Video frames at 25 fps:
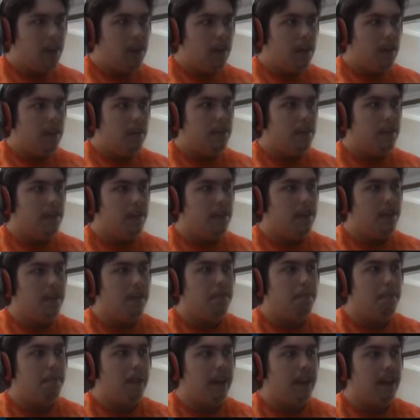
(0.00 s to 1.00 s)
So this
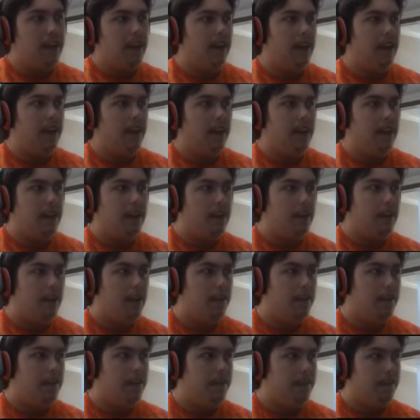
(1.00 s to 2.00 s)
is my current
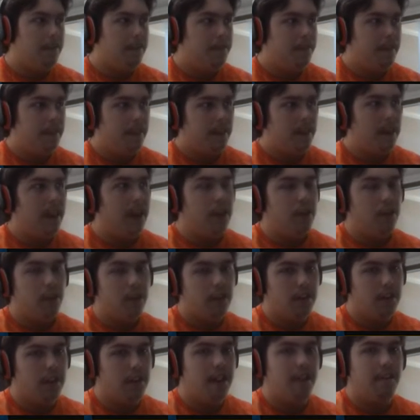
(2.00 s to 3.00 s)
hero. Ignore
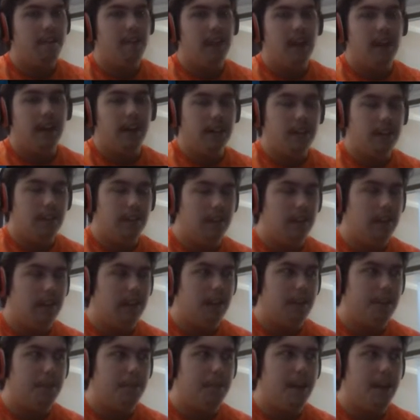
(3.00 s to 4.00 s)
the level, I'll
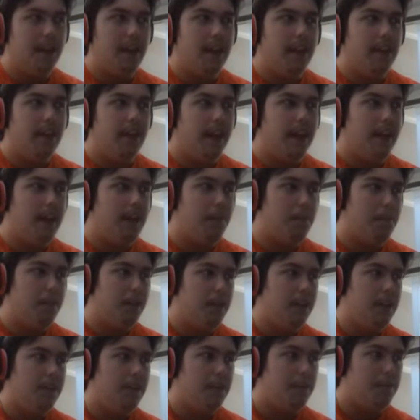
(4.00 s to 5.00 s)
explain that later,
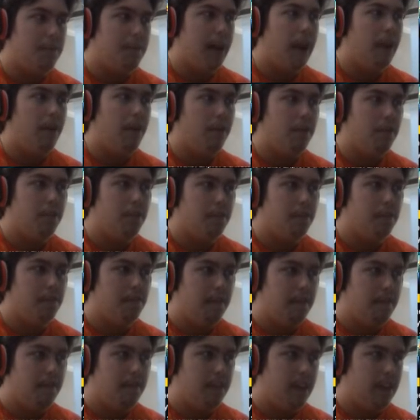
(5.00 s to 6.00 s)
but this is power
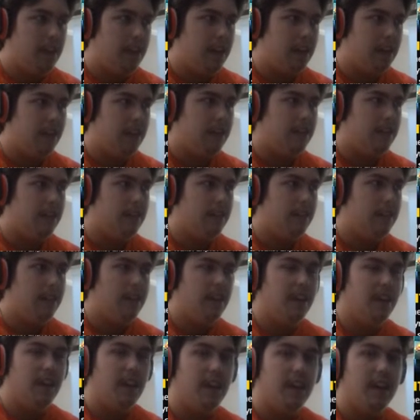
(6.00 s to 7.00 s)
250.
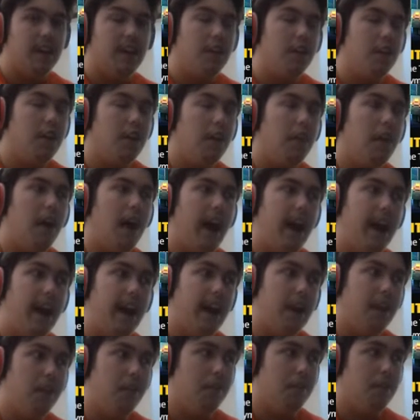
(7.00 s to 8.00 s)
It could go
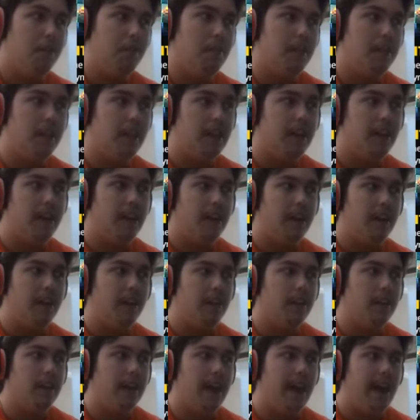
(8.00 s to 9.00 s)
higher with some of the gear I
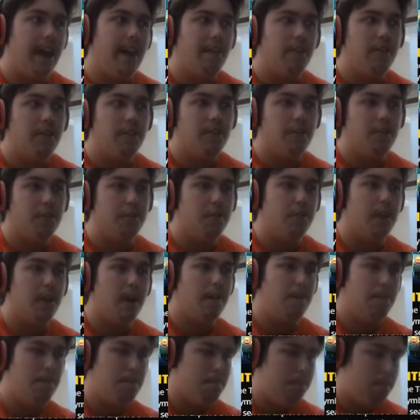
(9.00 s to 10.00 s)
currently have. This is just what
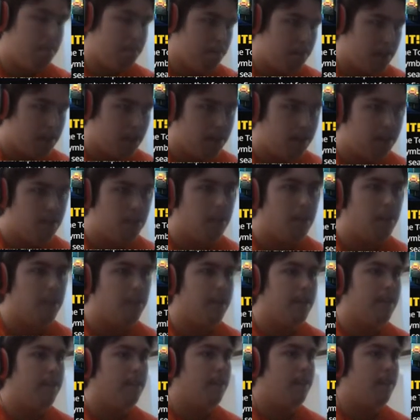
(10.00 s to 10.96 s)
I've been using.